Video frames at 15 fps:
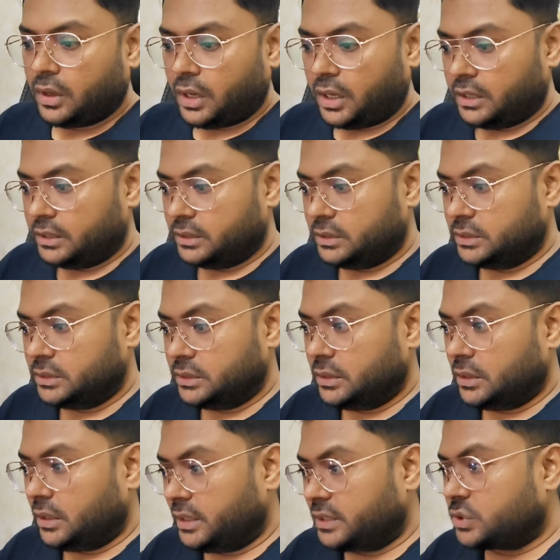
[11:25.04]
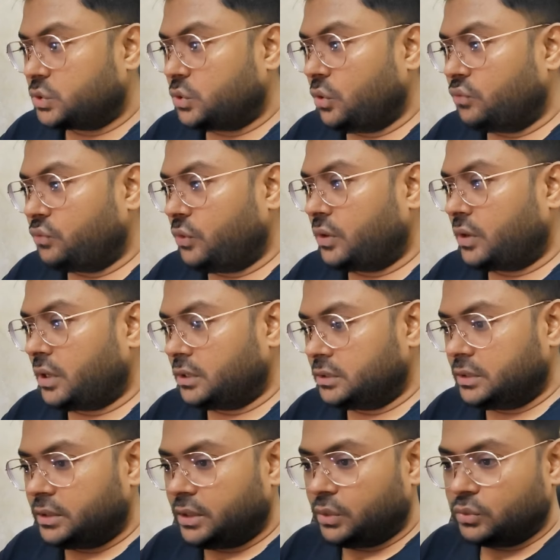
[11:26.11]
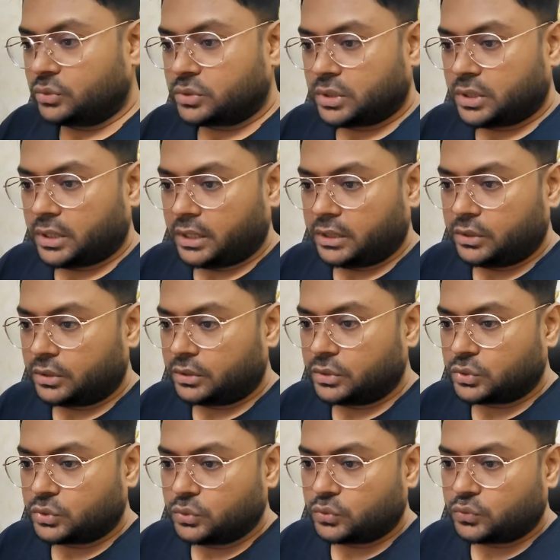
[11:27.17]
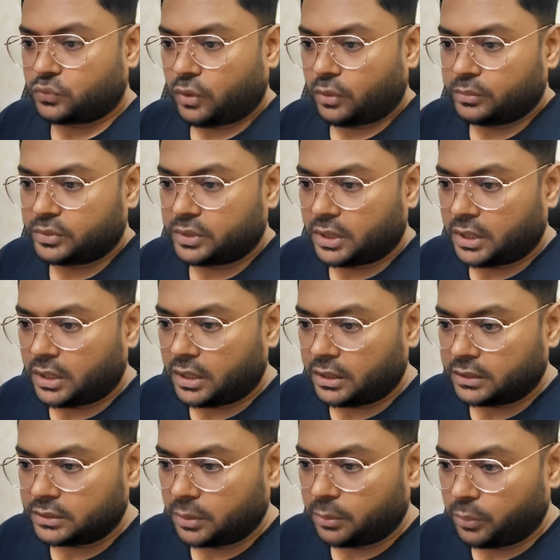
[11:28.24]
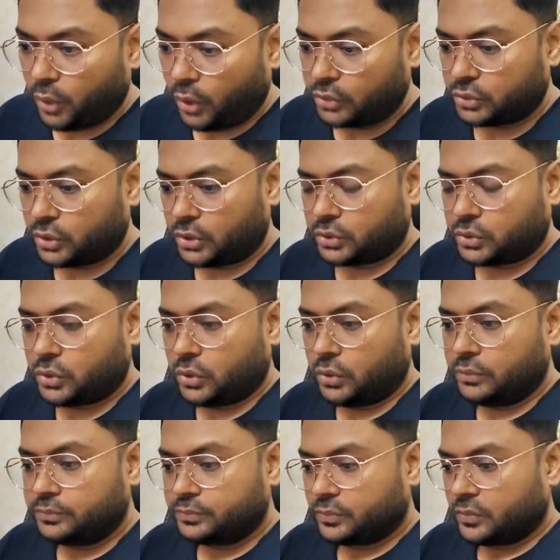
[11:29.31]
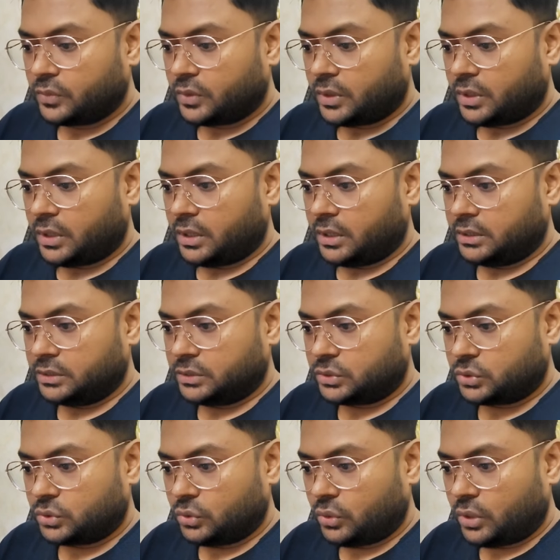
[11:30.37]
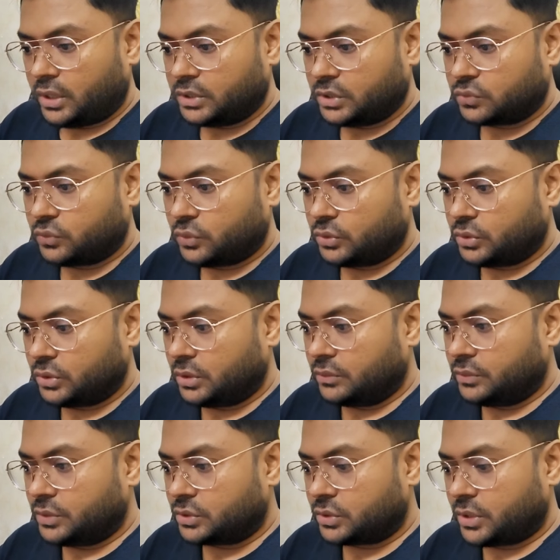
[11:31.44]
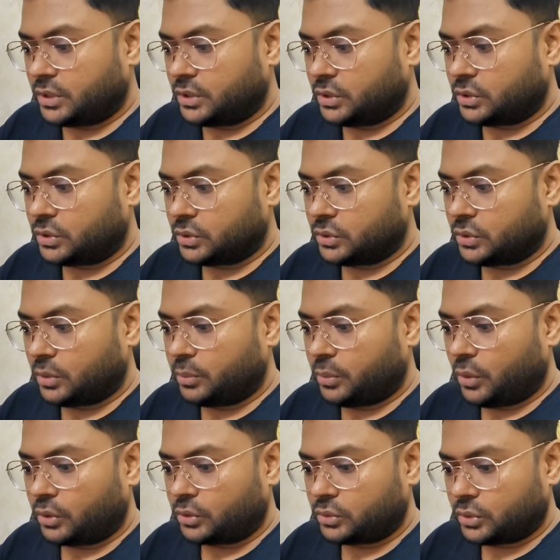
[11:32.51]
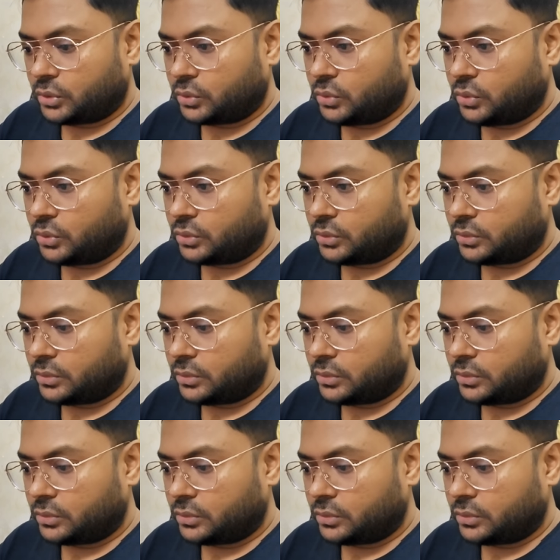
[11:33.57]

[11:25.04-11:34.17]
And let's go for other news, and I got this news from the blog.co. So I just want to give this credit to the blog.co.